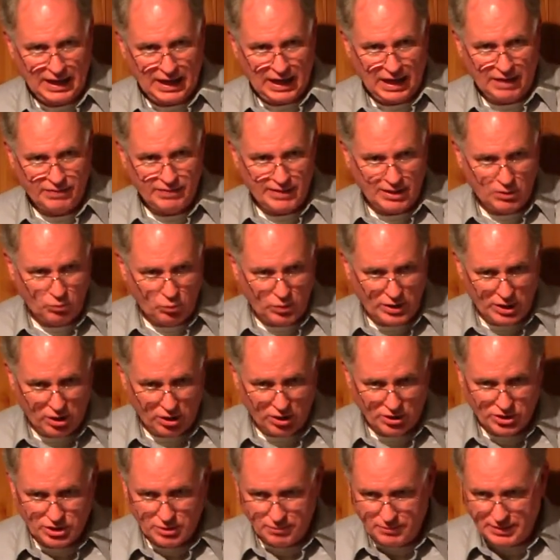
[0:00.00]
And then we
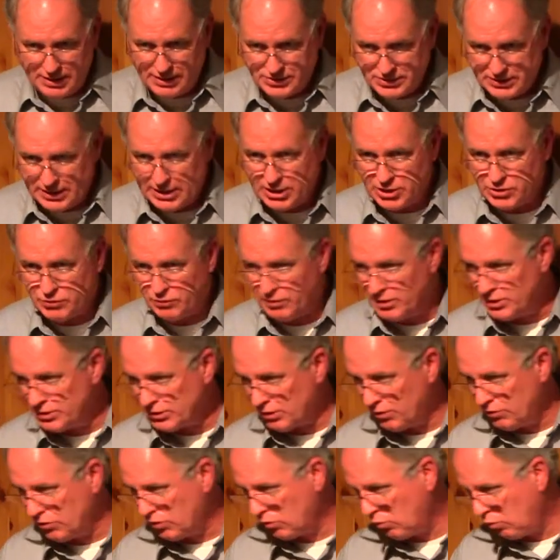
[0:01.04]
are to be sentries
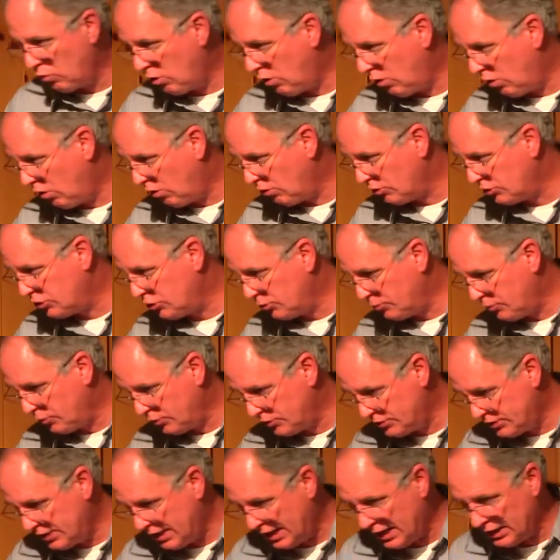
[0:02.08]
on the wall to
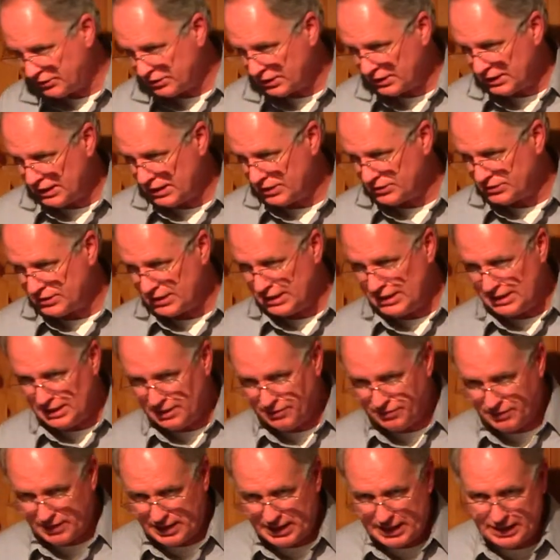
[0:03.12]
protect against
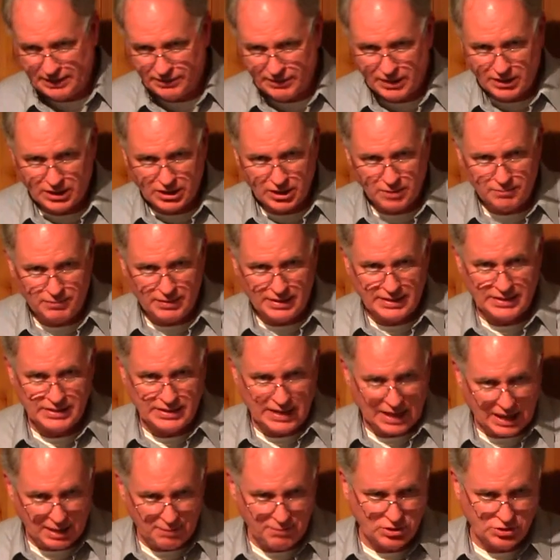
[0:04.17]
anything that could be
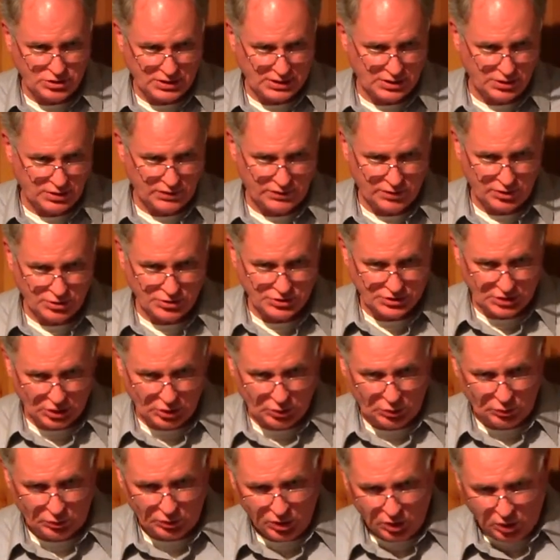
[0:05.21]
damaging to their
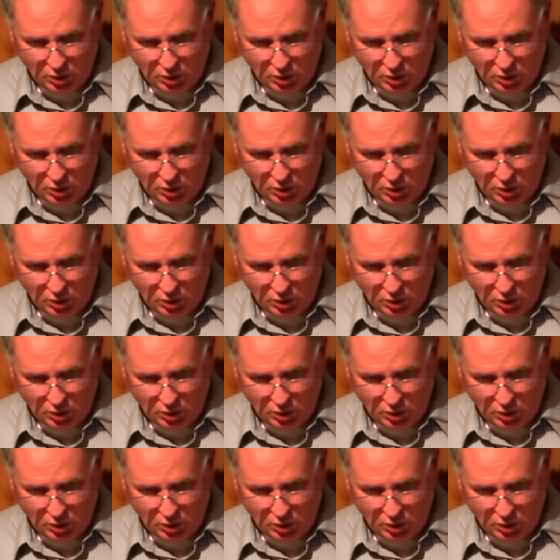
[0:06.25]
soul